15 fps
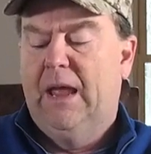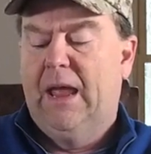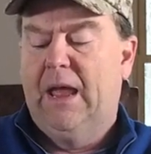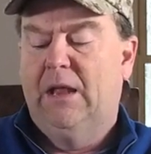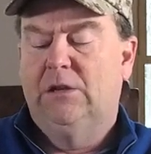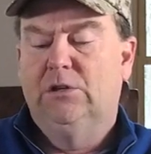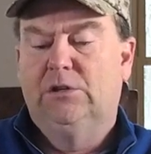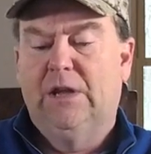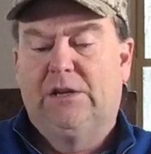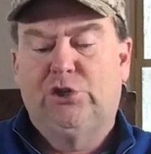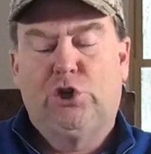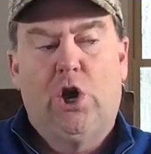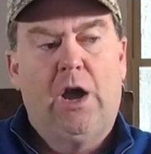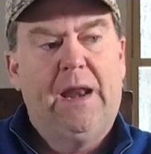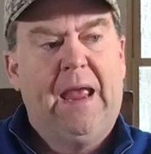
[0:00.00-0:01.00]
and
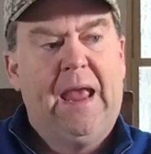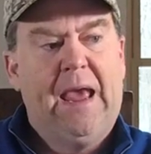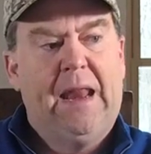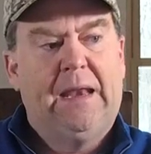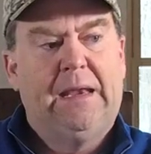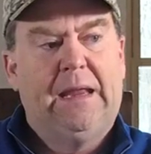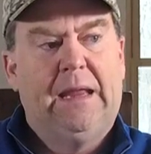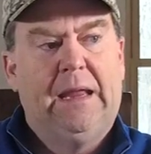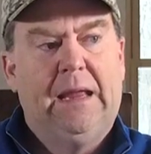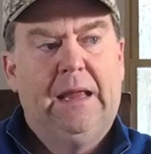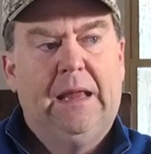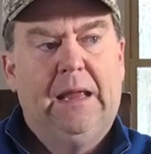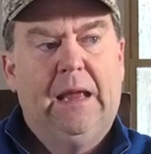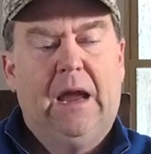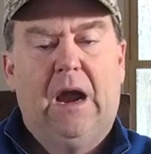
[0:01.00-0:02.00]
Sean Hannity
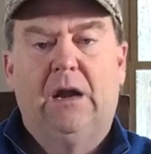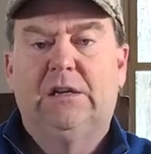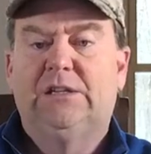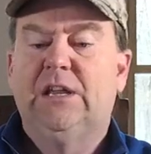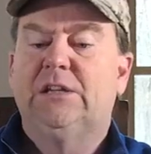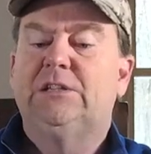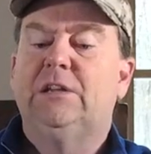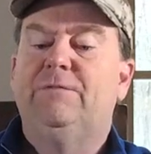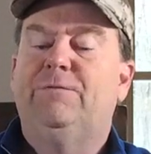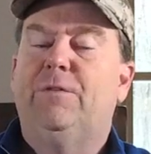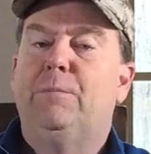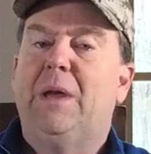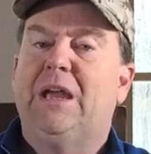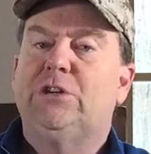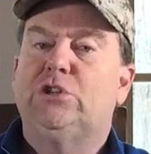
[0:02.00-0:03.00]
are
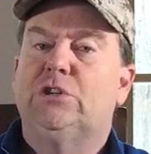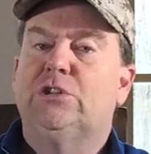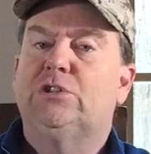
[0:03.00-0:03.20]
disinformation.